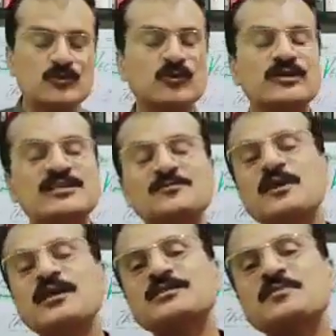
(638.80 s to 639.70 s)
So
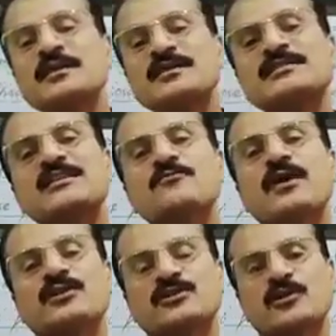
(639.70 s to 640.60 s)
displacement is a
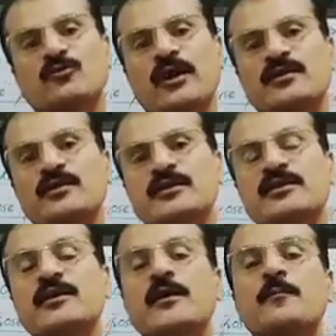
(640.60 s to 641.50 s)
vector
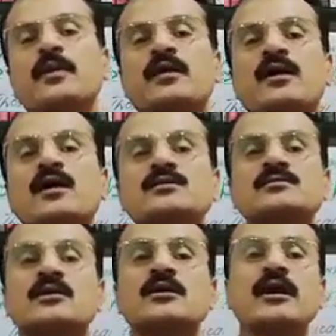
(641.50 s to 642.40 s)
quantity because
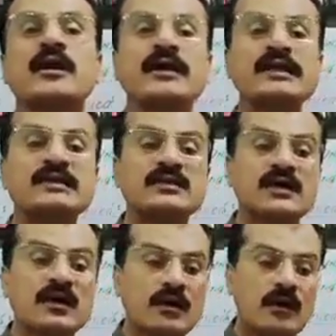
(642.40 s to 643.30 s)
in
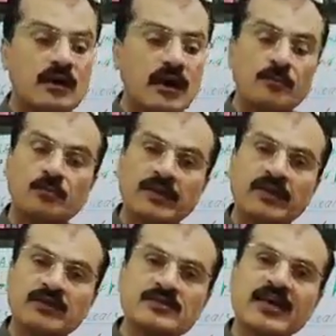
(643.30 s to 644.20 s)
the
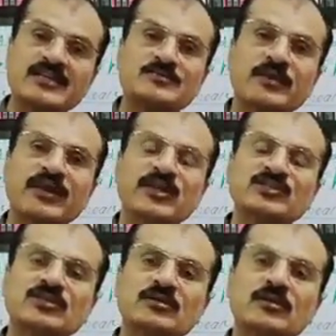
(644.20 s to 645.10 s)
complete
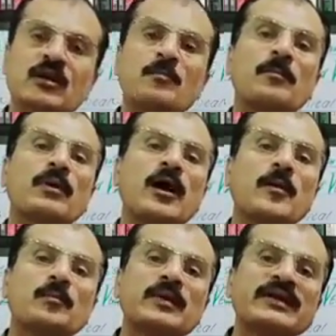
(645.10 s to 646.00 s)
explanation,
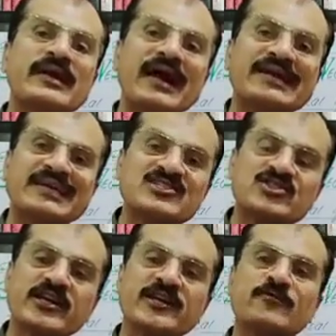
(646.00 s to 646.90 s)
complete
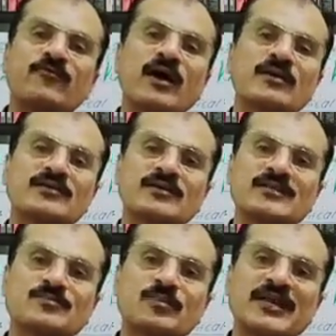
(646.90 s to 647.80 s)
understanding for the
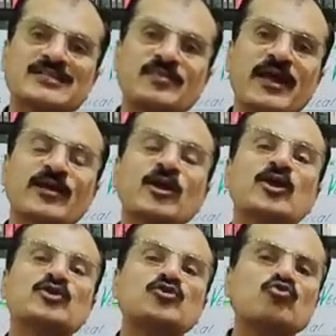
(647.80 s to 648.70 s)
displacement,
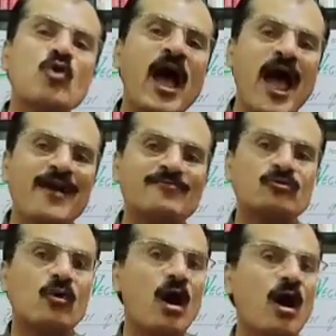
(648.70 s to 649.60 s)
you
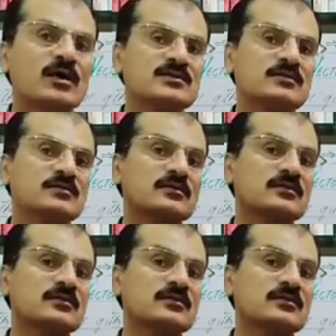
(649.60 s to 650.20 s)
have to ask